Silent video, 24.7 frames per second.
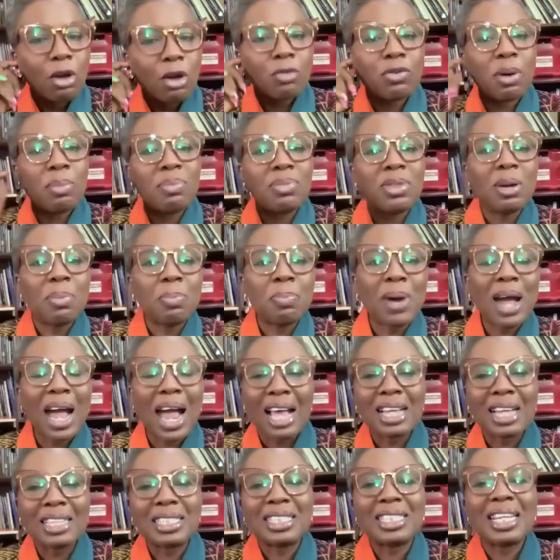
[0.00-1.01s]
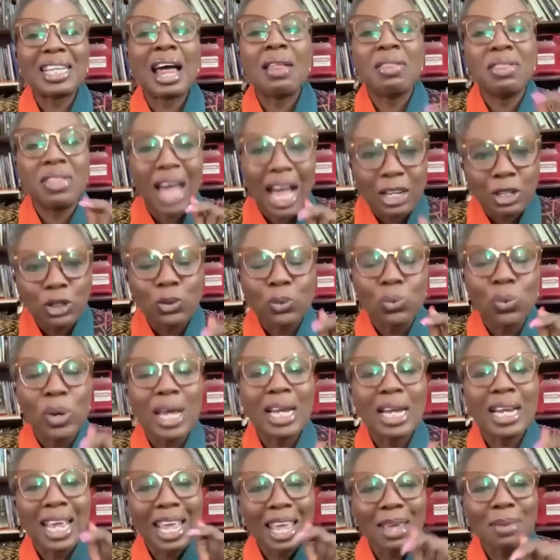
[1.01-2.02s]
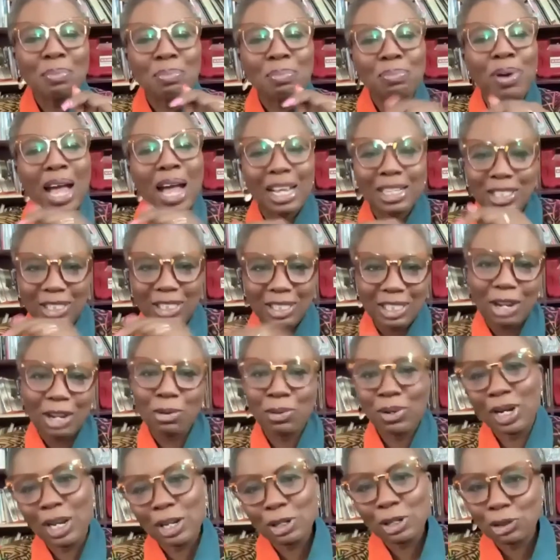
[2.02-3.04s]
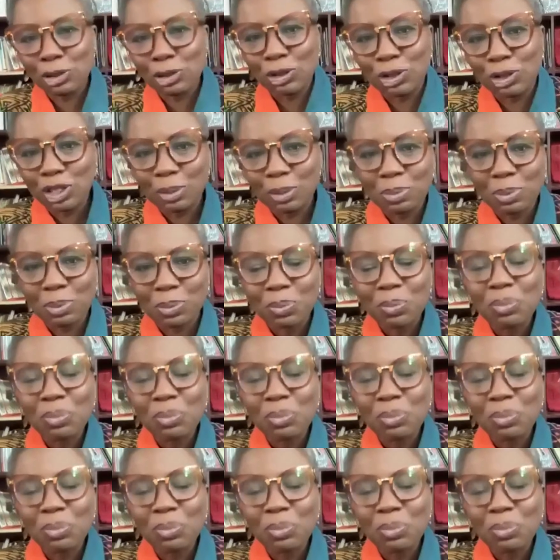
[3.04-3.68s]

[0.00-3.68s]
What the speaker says: from the past that will impact their relationship.